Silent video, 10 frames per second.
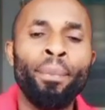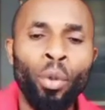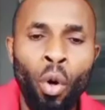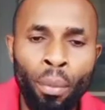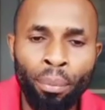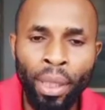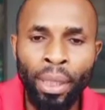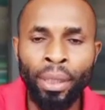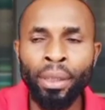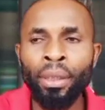
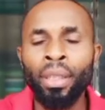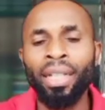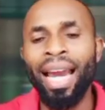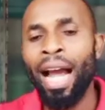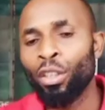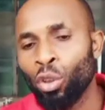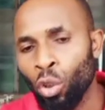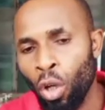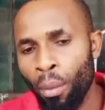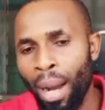bromine,
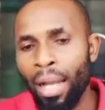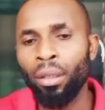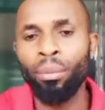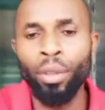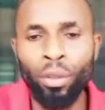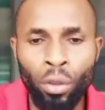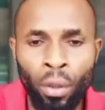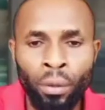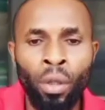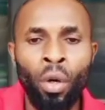calcium,
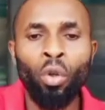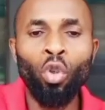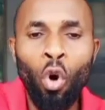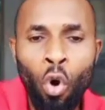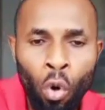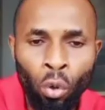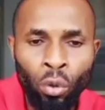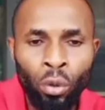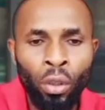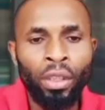aluminium,
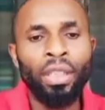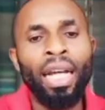gold.